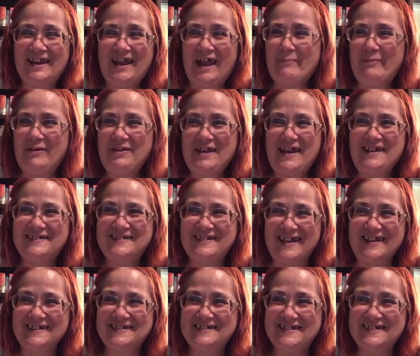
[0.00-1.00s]
happy day
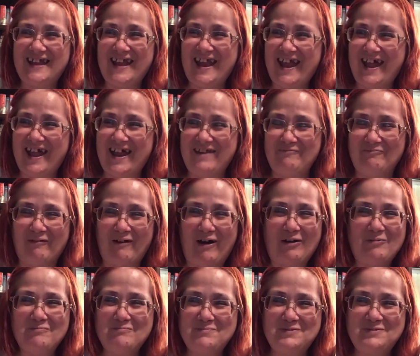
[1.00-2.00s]
six and
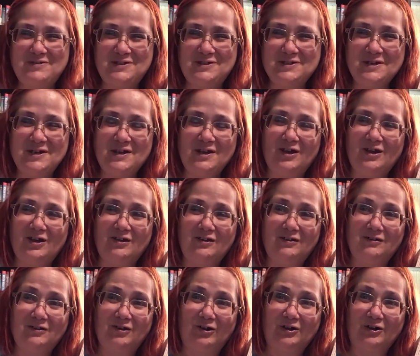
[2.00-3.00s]
welcome
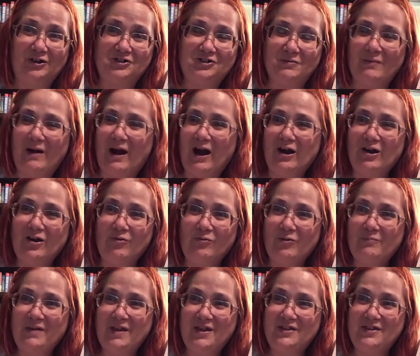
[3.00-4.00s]
or tomorrow
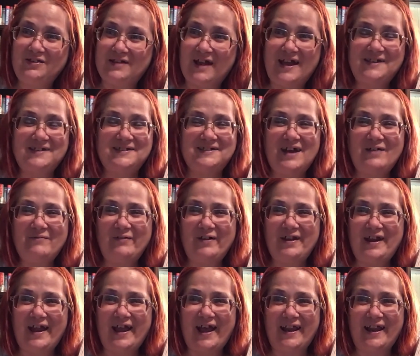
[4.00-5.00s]
will be day
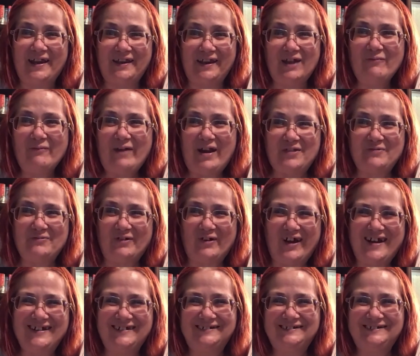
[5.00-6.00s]
seven and get ready for
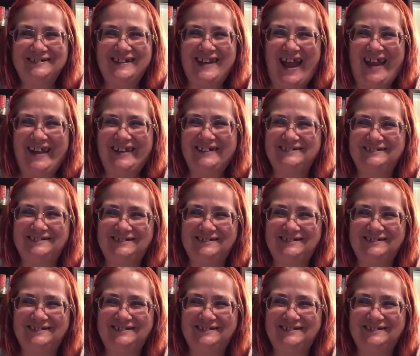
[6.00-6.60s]
it. Night.